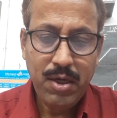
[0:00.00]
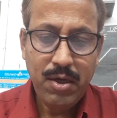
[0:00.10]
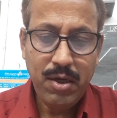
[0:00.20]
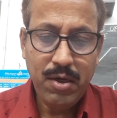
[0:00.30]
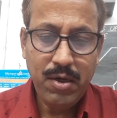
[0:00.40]

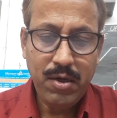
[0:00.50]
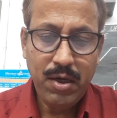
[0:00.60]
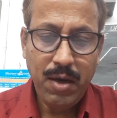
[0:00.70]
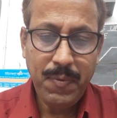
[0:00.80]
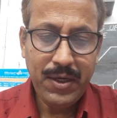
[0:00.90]

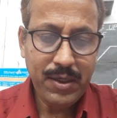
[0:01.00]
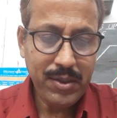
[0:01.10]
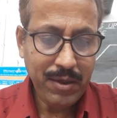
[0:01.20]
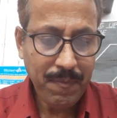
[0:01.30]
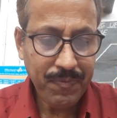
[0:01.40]

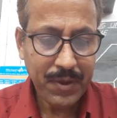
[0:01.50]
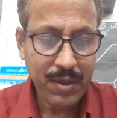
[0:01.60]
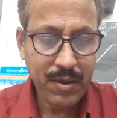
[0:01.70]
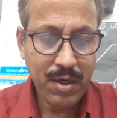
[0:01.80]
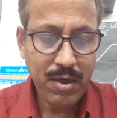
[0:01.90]
application.
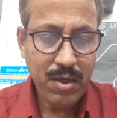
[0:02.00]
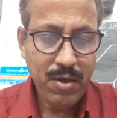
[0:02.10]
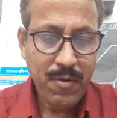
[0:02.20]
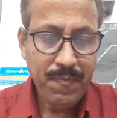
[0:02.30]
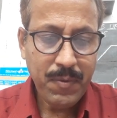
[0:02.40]
Then
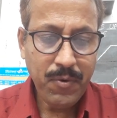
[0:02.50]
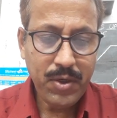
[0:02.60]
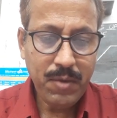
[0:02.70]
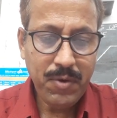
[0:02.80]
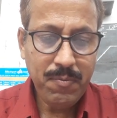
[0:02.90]

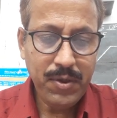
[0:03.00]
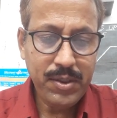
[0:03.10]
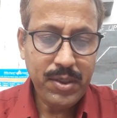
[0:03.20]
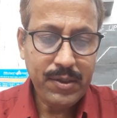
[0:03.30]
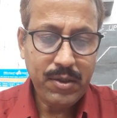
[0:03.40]
portable
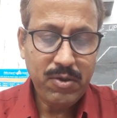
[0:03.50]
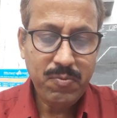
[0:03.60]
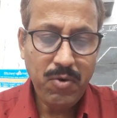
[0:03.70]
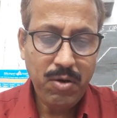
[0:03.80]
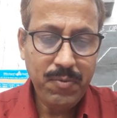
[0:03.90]
bridges,
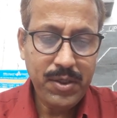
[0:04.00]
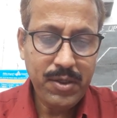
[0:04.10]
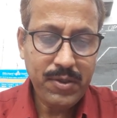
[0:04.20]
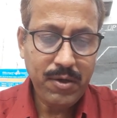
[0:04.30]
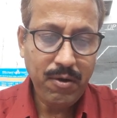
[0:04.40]
small
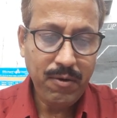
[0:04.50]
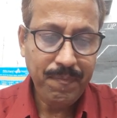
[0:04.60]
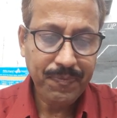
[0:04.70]
bridges and all,